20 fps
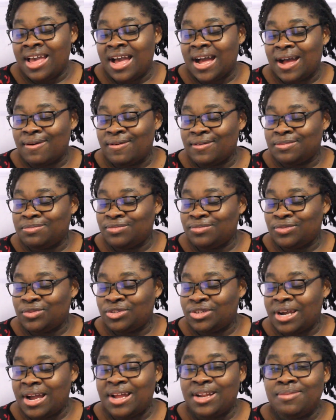I was
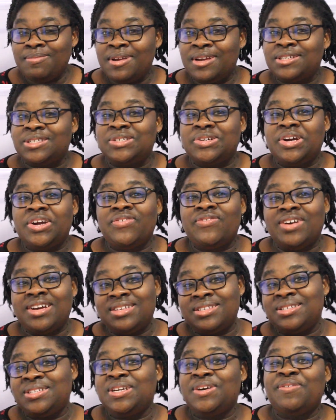trying to make sure if I
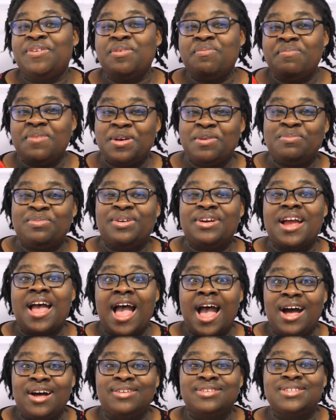still remembered
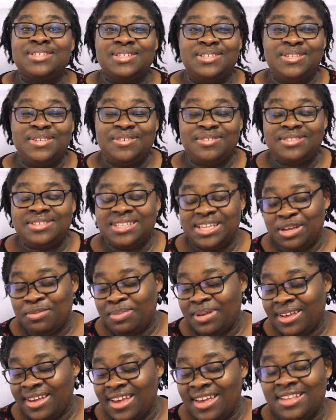how to use
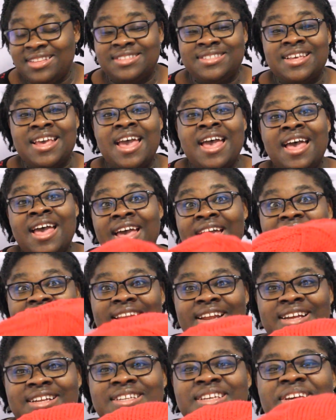DPNs, and
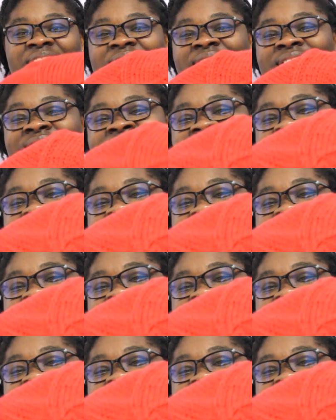I do.